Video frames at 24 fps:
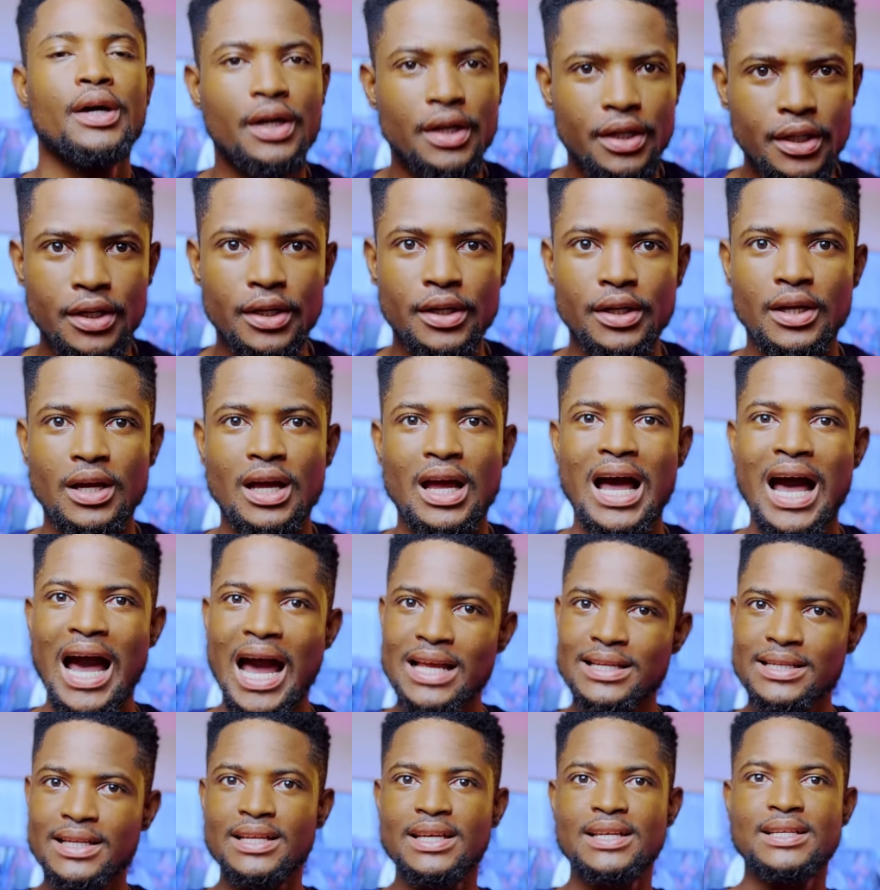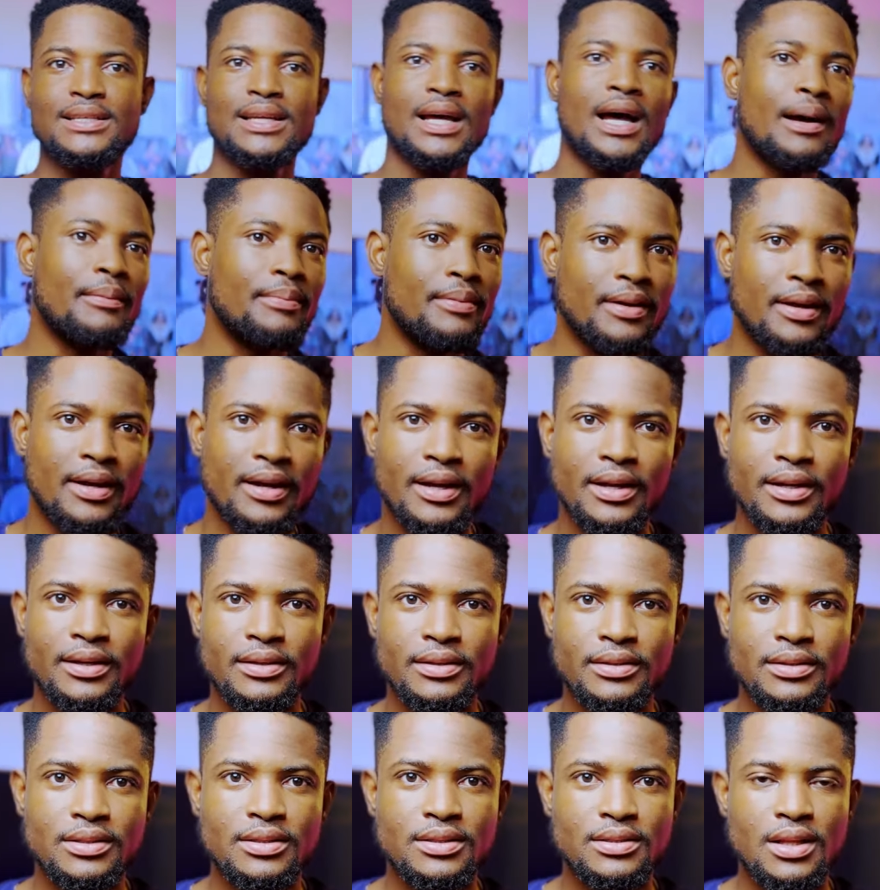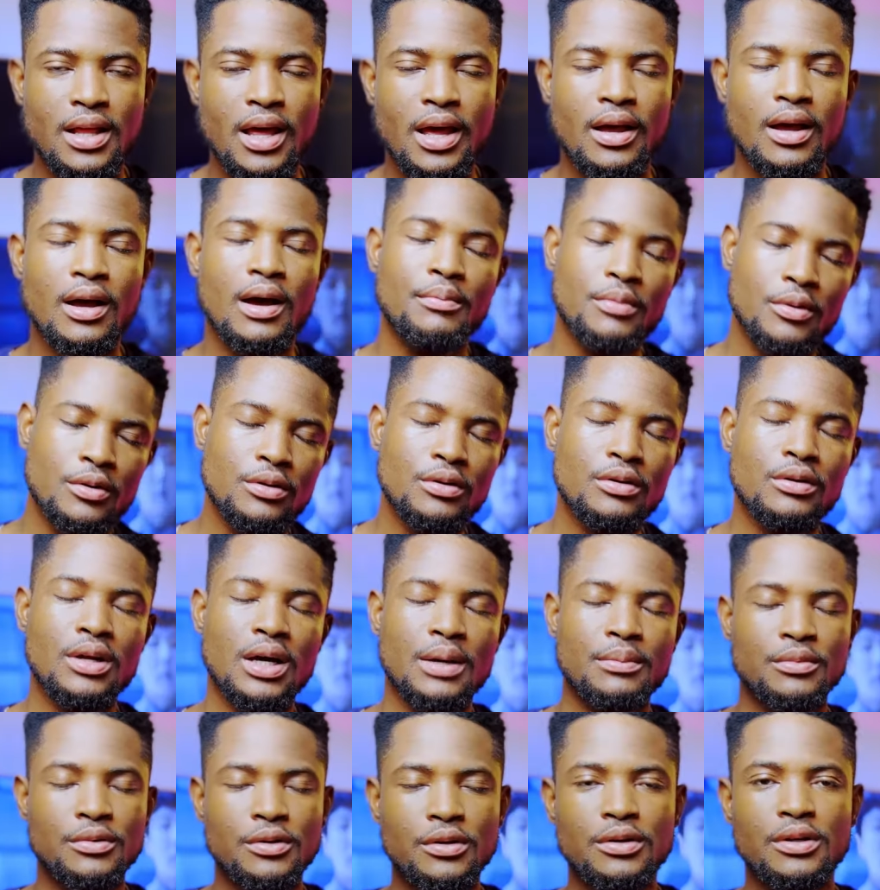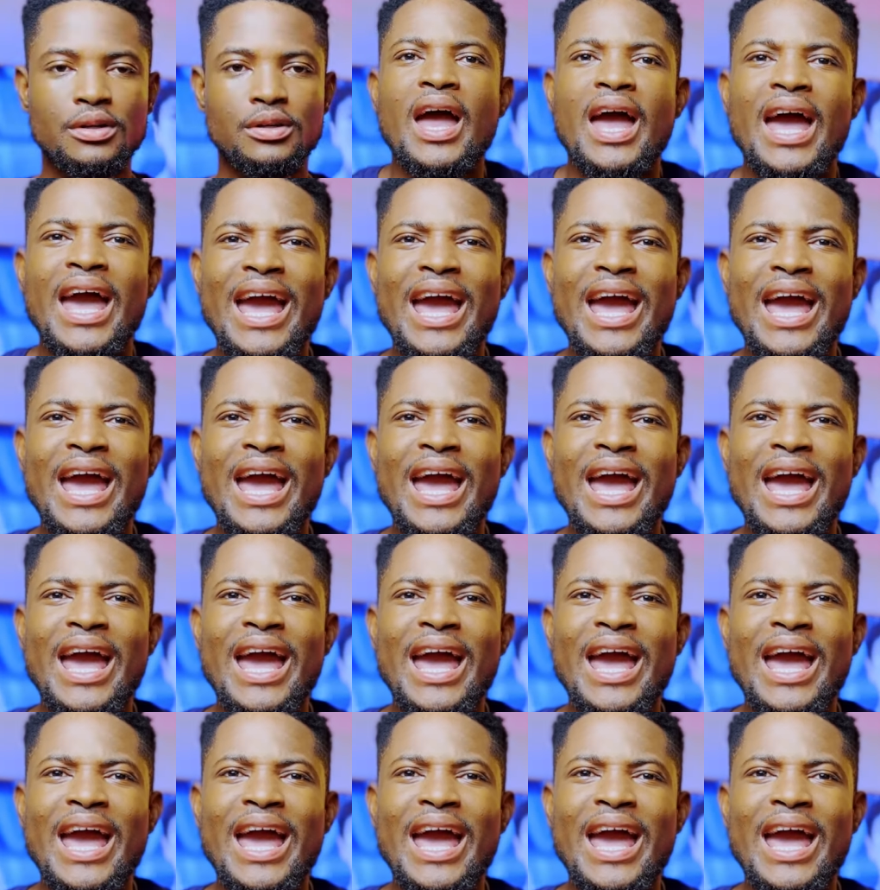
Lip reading: Good. I said, what's up? And she's like, I'm cool, I'm good.